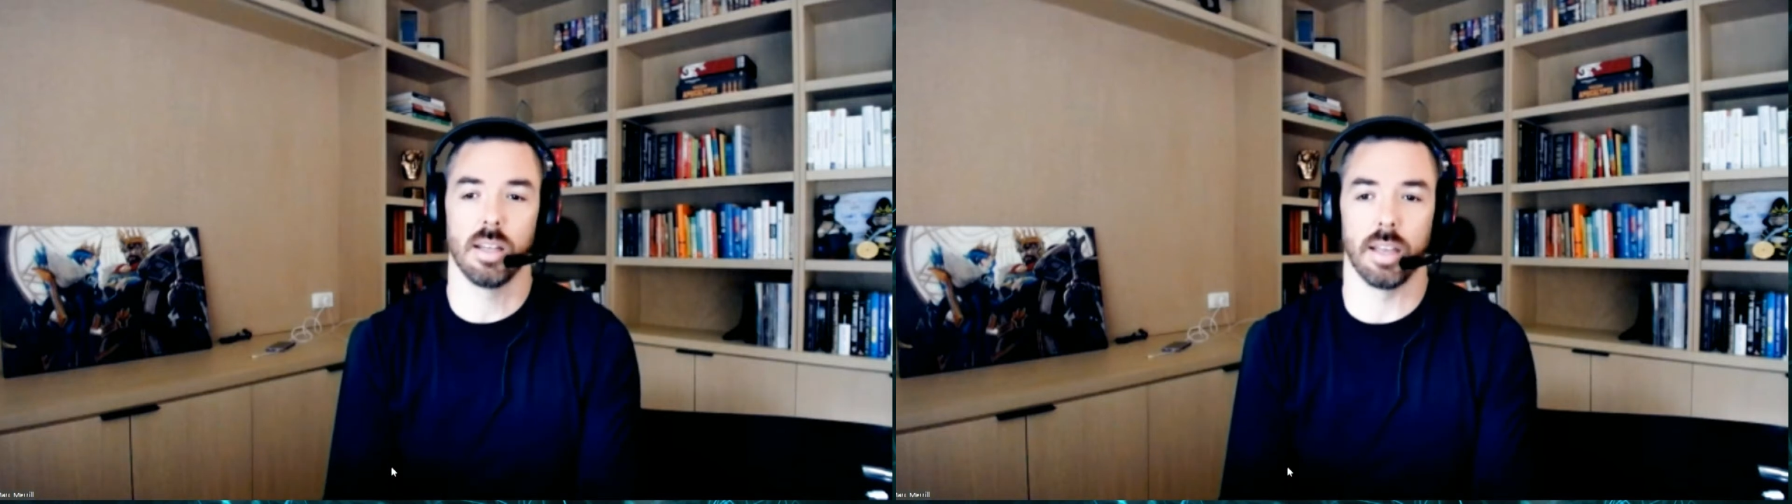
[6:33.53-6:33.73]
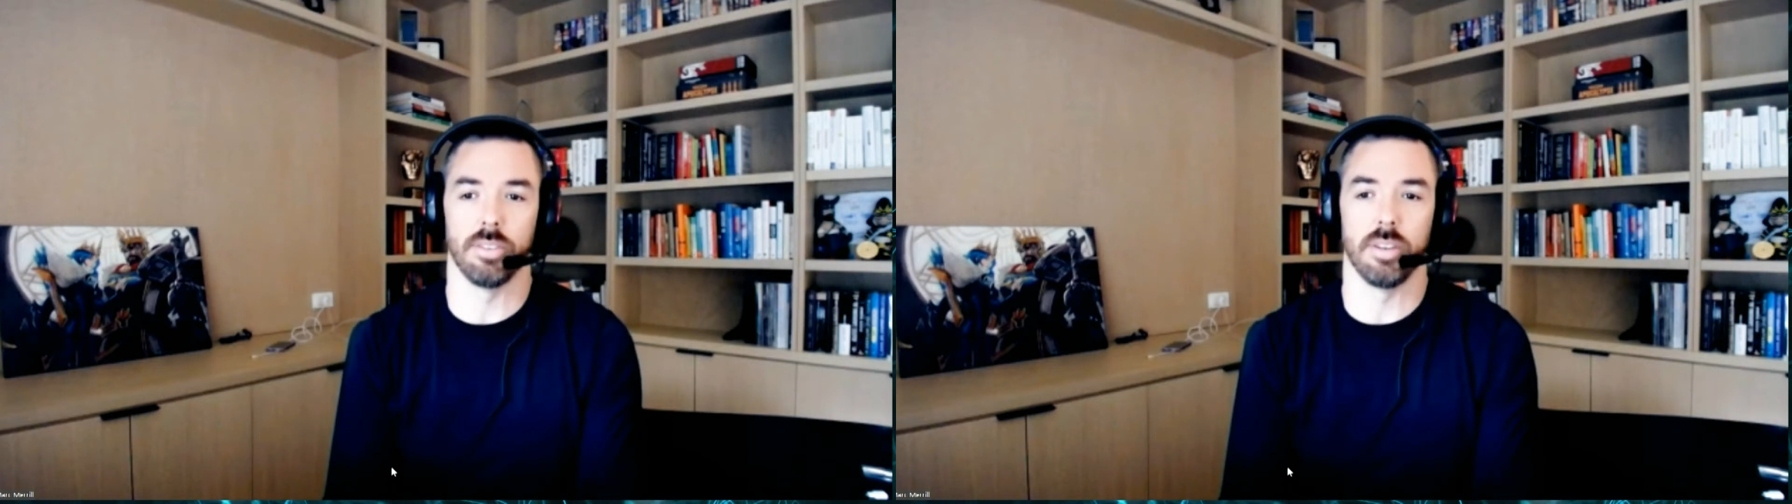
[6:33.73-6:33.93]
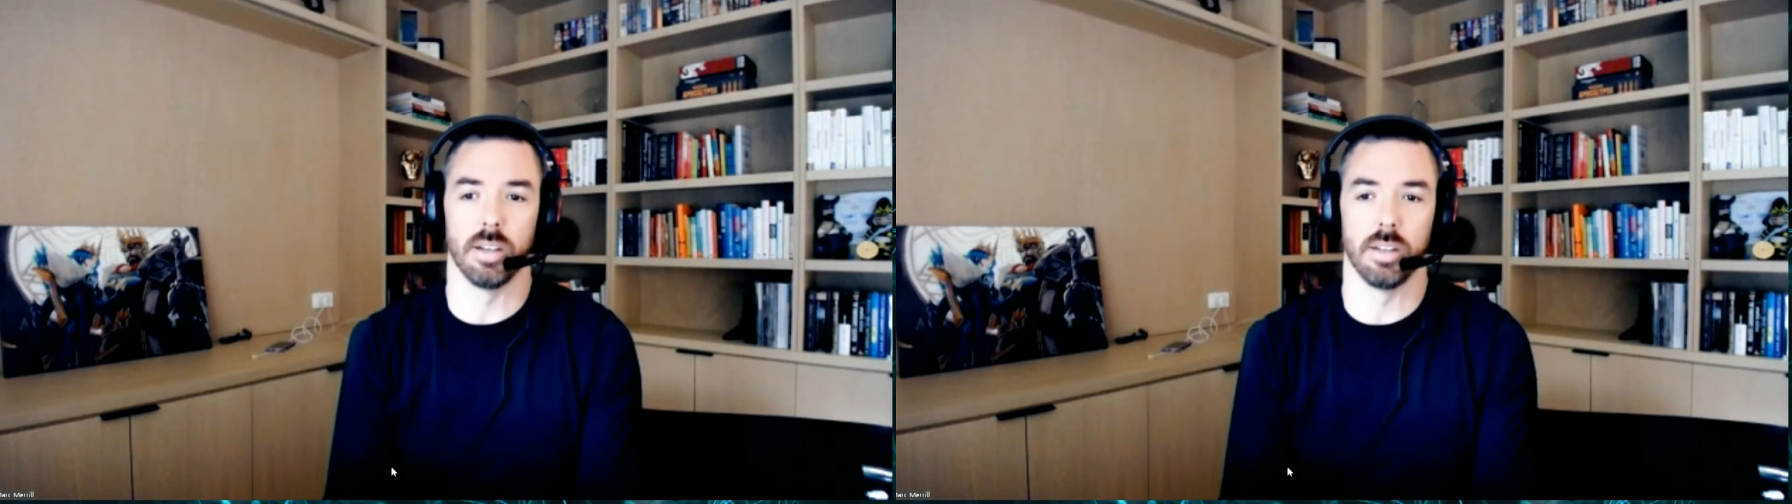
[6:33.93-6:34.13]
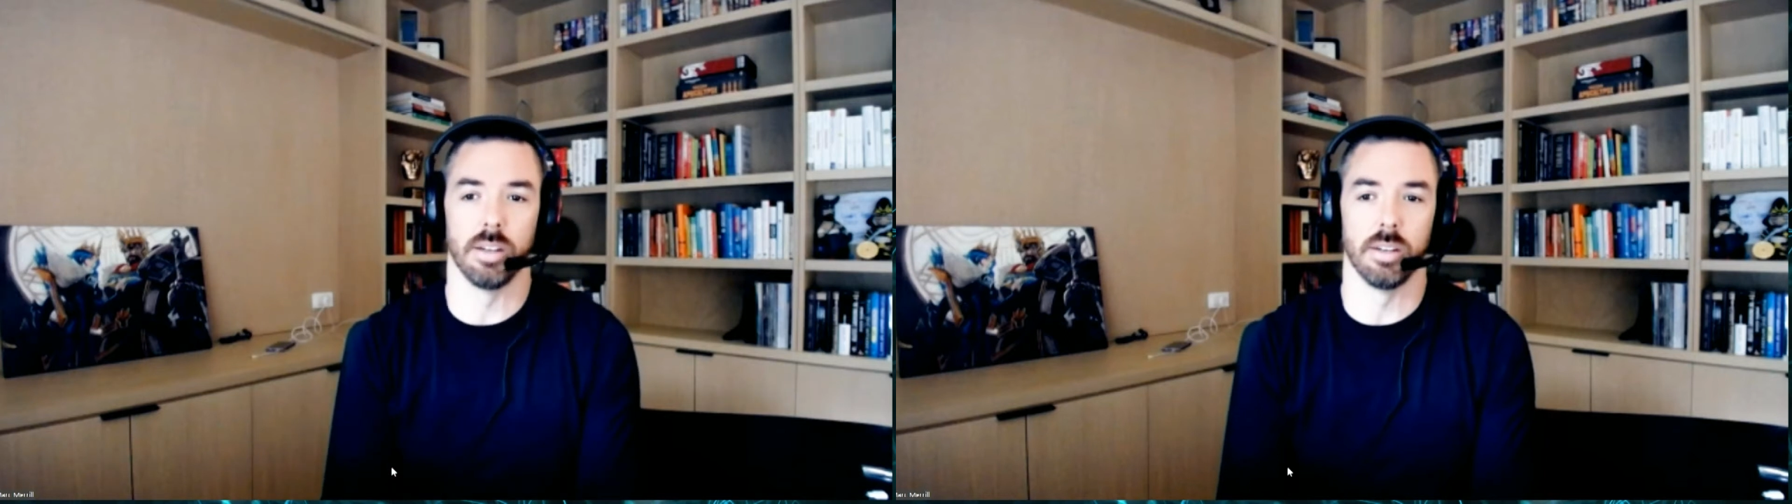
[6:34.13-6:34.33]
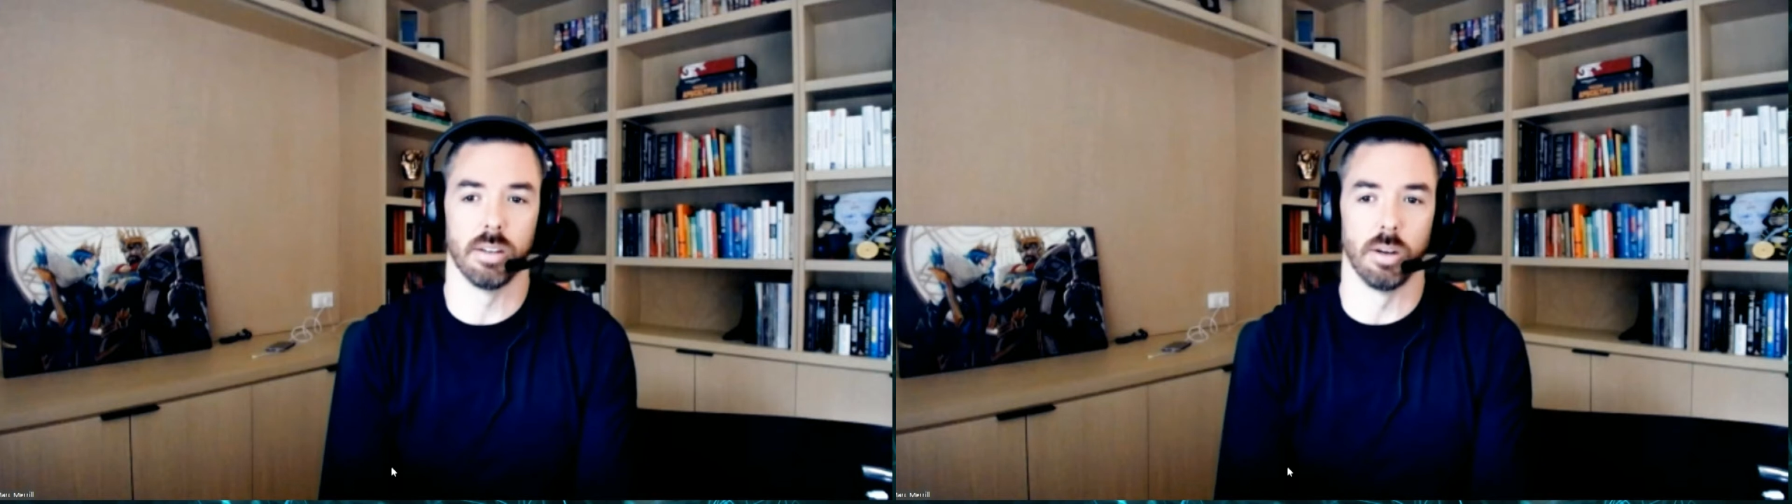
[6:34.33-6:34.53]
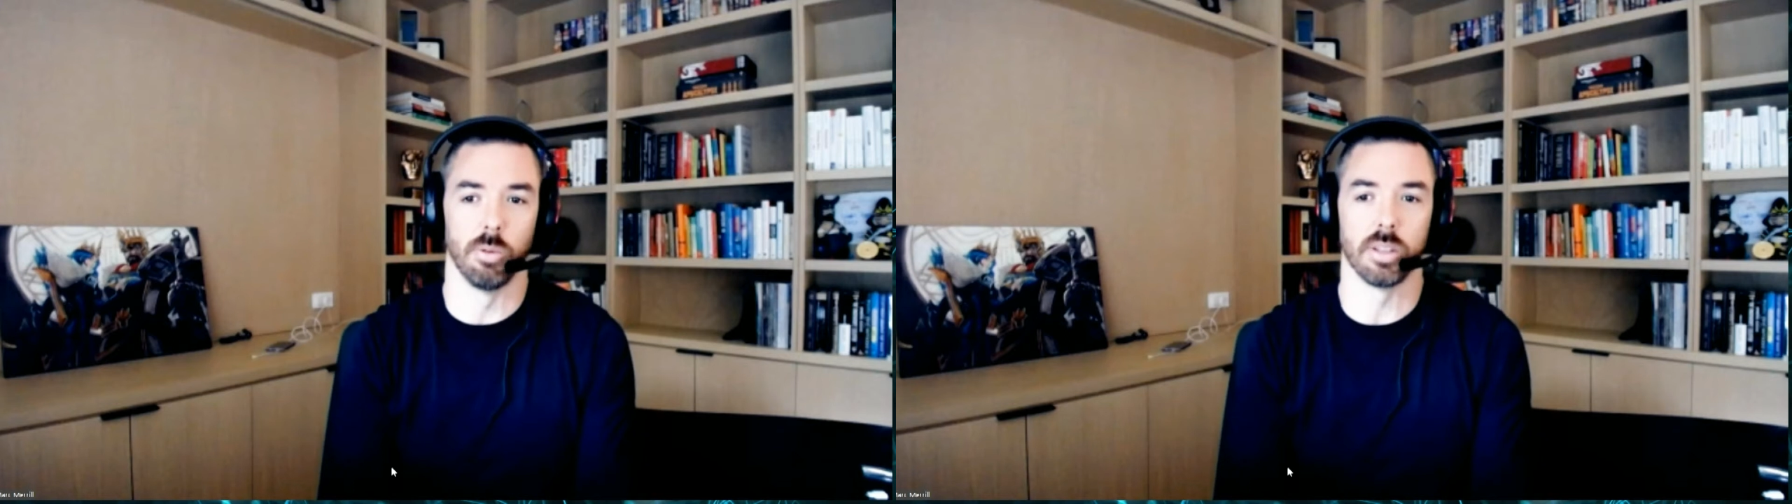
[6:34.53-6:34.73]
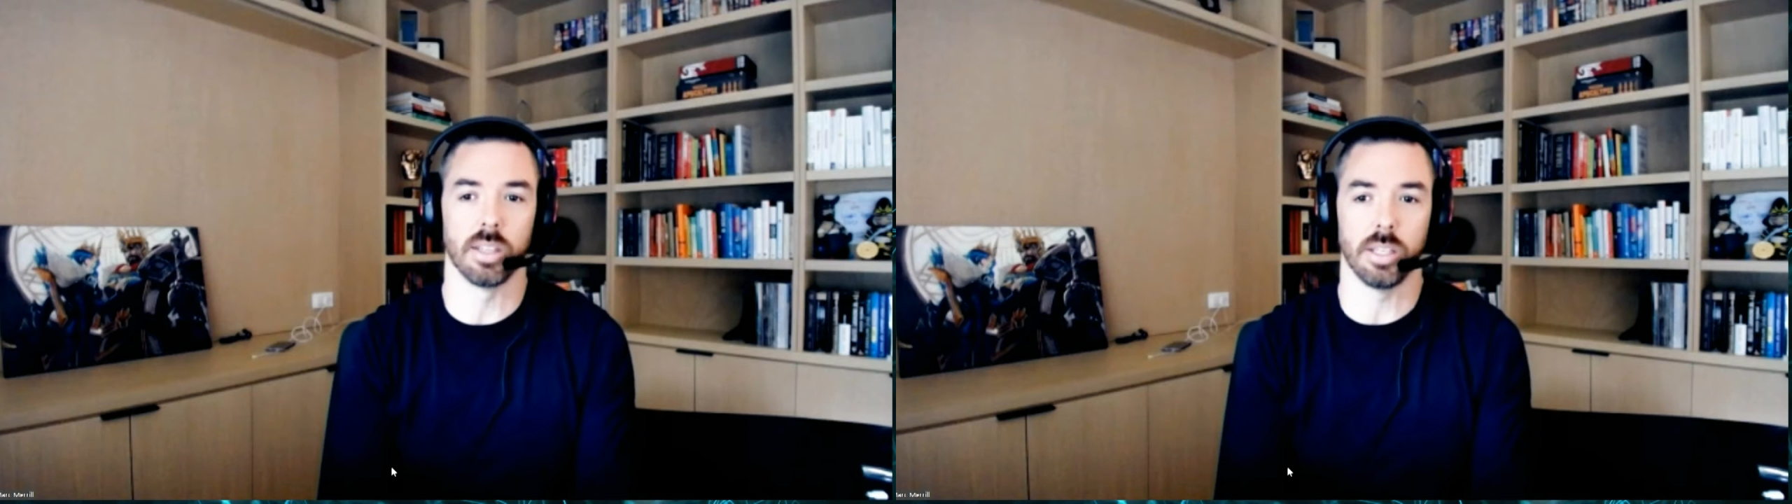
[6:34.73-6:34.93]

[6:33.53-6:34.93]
has done a really